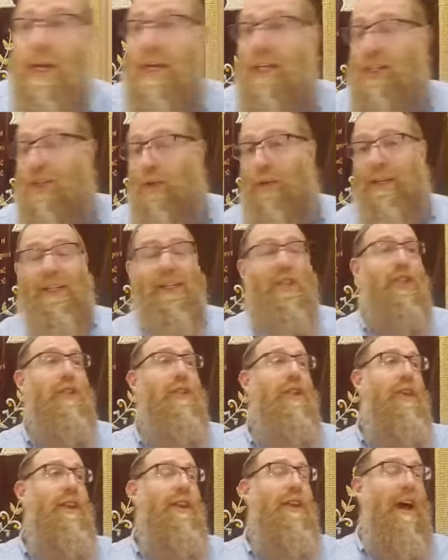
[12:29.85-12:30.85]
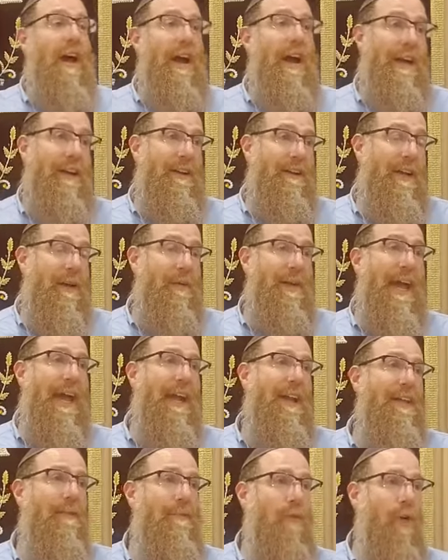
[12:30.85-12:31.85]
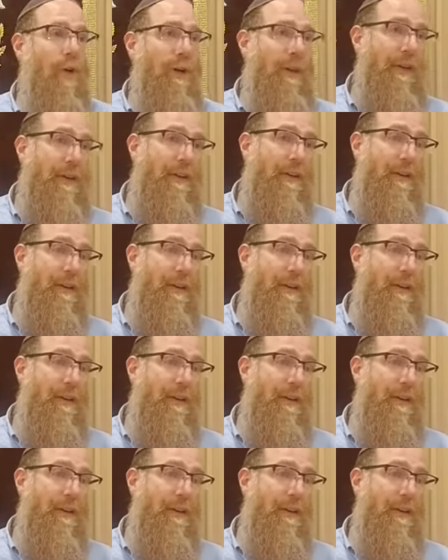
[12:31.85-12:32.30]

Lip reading: So in addition to the 9 that we had in the morning,